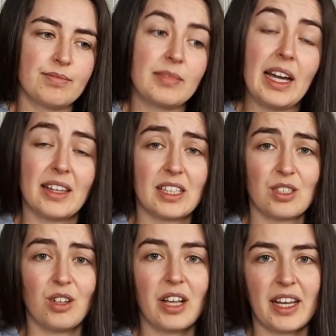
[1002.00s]
yeah, that's
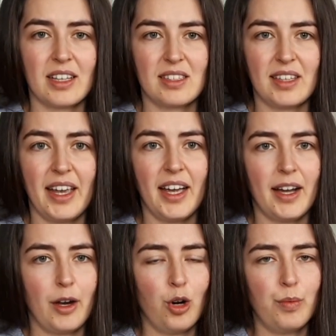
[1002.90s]
all I can say. I
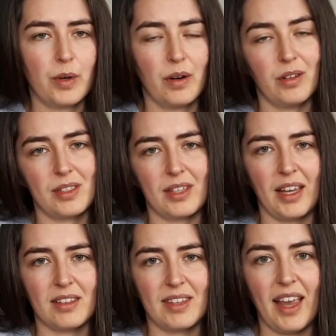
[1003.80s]
hope we're all
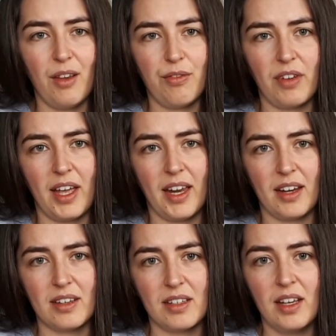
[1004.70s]
staying safe.
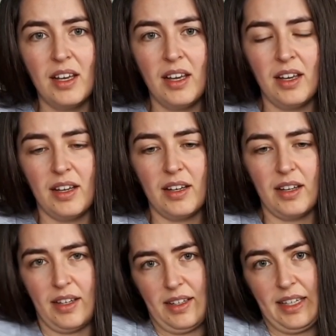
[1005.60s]
And
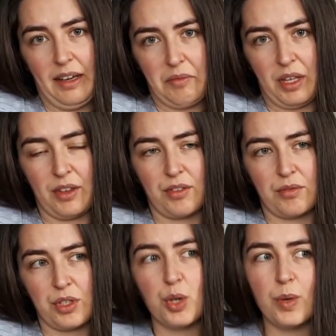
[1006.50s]
yeah, in
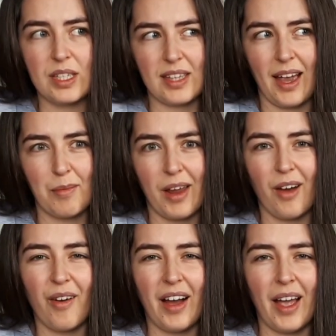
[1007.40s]
2 weeks' time
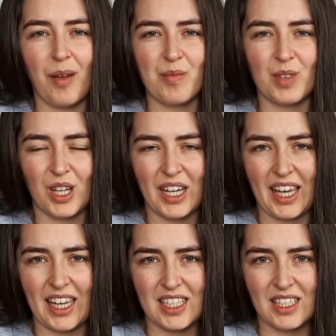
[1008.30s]
now, I'm gonna
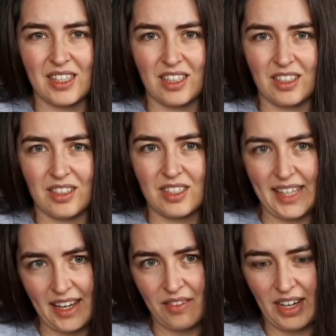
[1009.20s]
get the
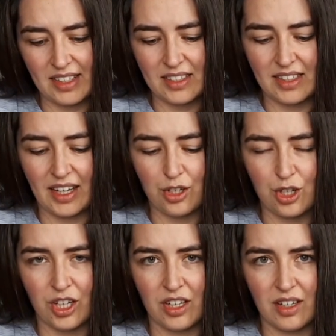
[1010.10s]
second
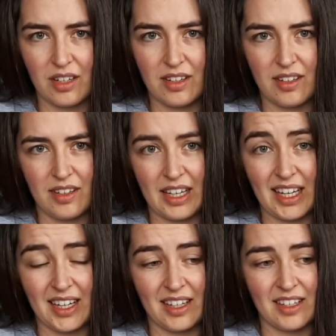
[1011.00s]
vaccination,
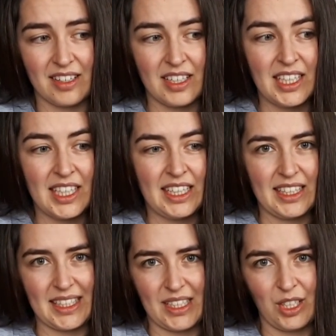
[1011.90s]
and
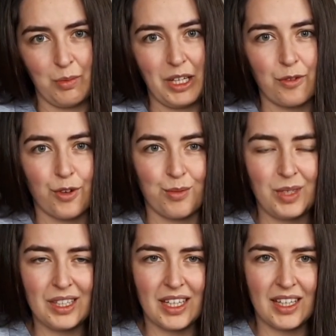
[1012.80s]
that's gonna be it for
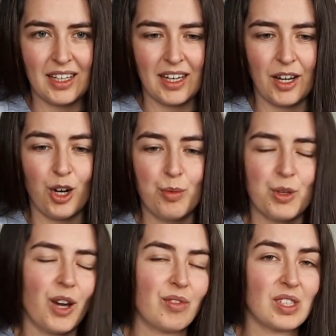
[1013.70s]
me then. And I hope
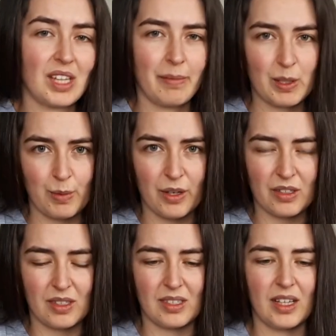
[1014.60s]
you have the same
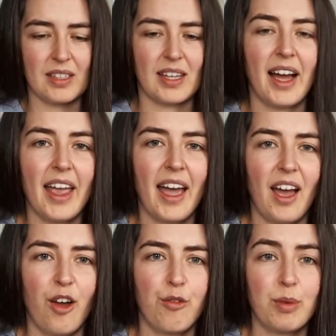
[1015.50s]
experiences as I
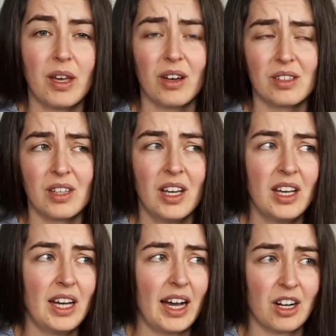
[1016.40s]
have, because
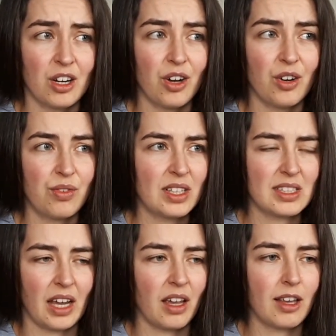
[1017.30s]
I don't know, it feels
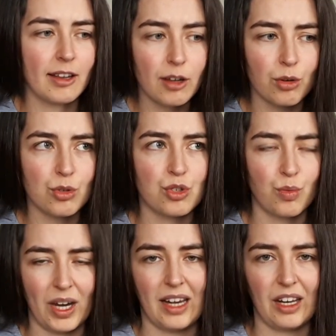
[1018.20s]
like a huge
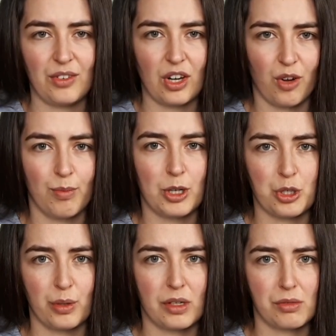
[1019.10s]
weight lifted off my
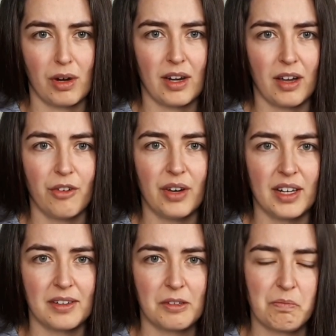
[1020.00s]
shoulders right now,
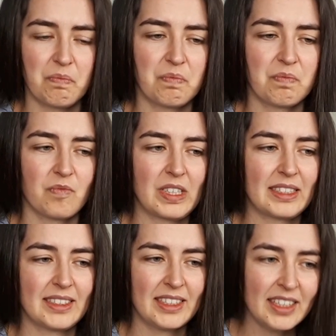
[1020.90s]
and
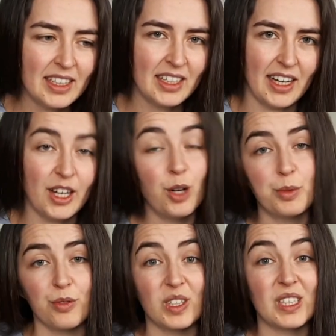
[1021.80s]
I hope
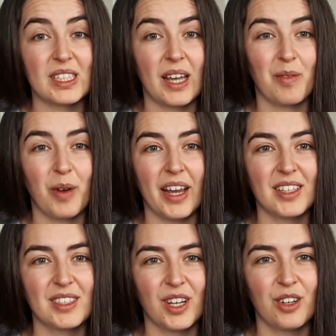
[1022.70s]
you feel the same way.
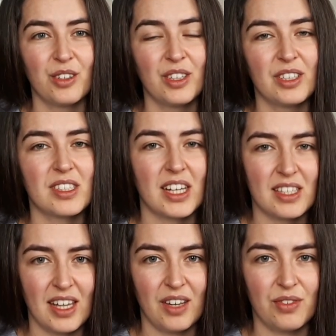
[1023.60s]
So stay
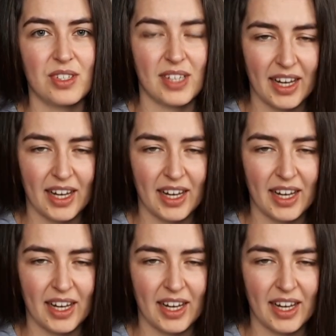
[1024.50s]
safe, stay